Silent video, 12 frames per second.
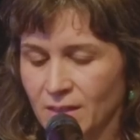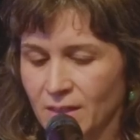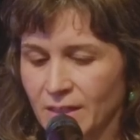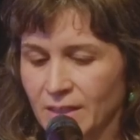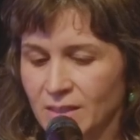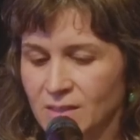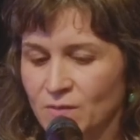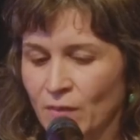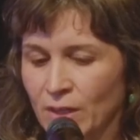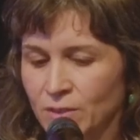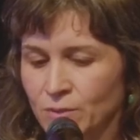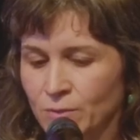In this
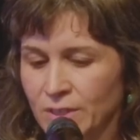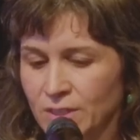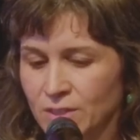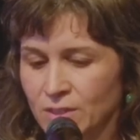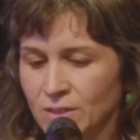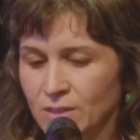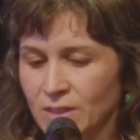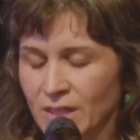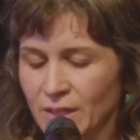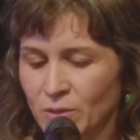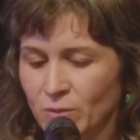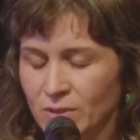fluctuation,
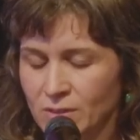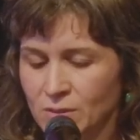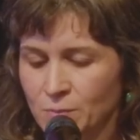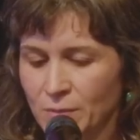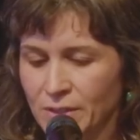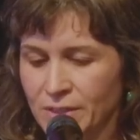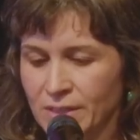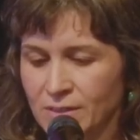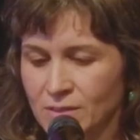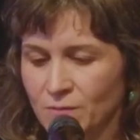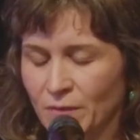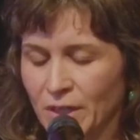I could
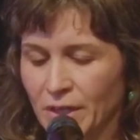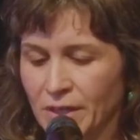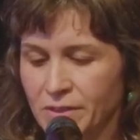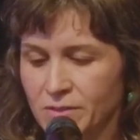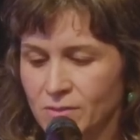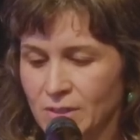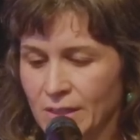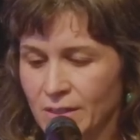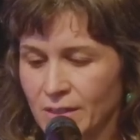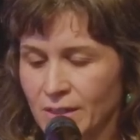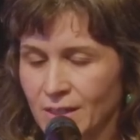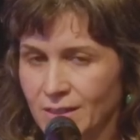experience
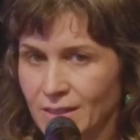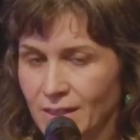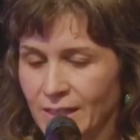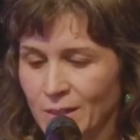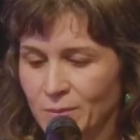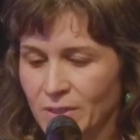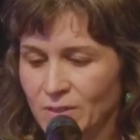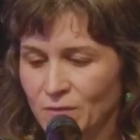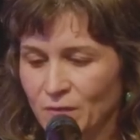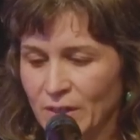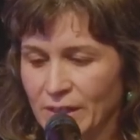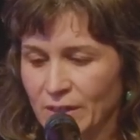vicariously the alchemical
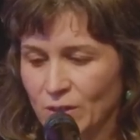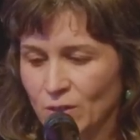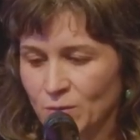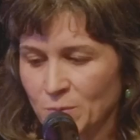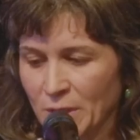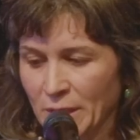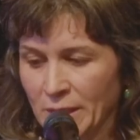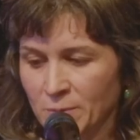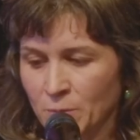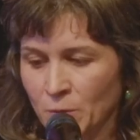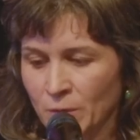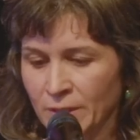feeling of being a
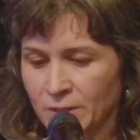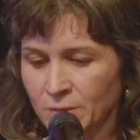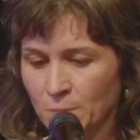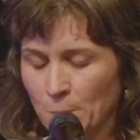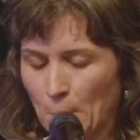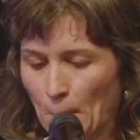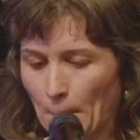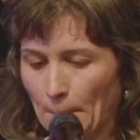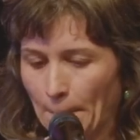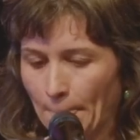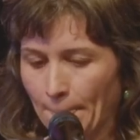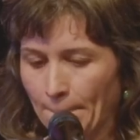poet.
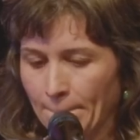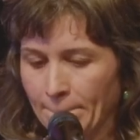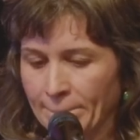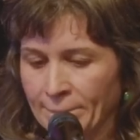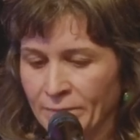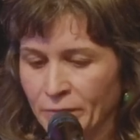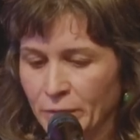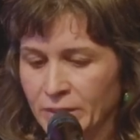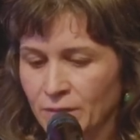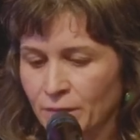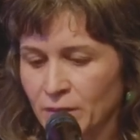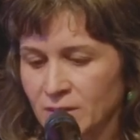With
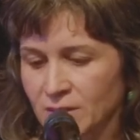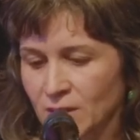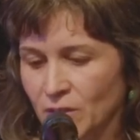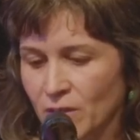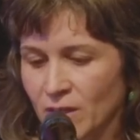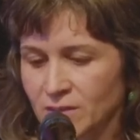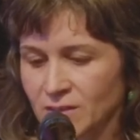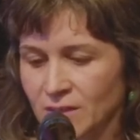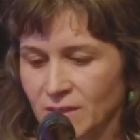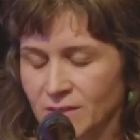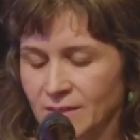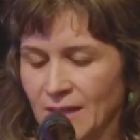the first
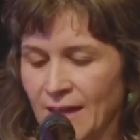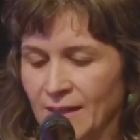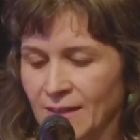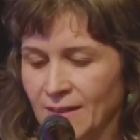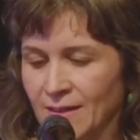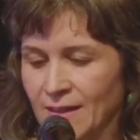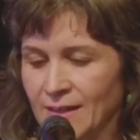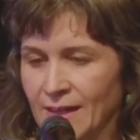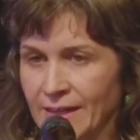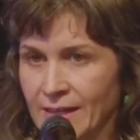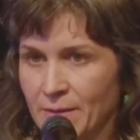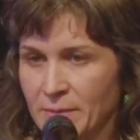acrostics, Anna
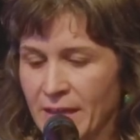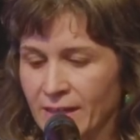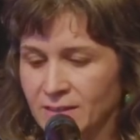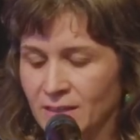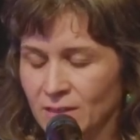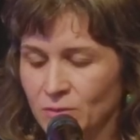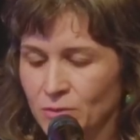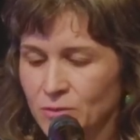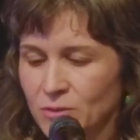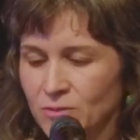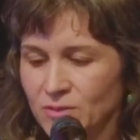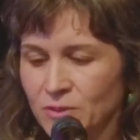Ananiamiata
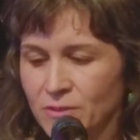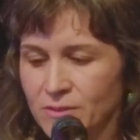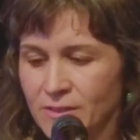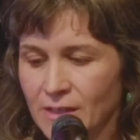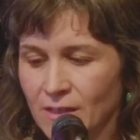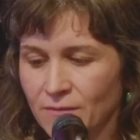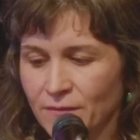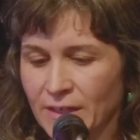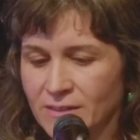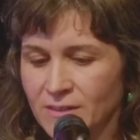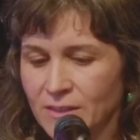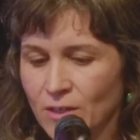introduced herself
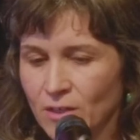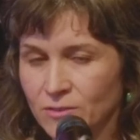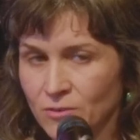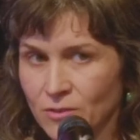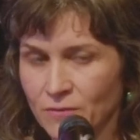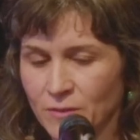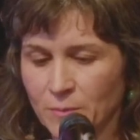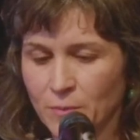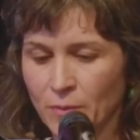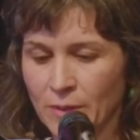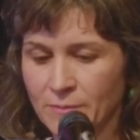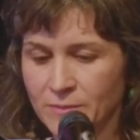as the author of the
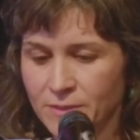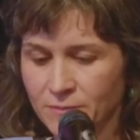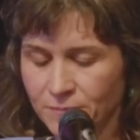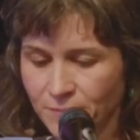poems.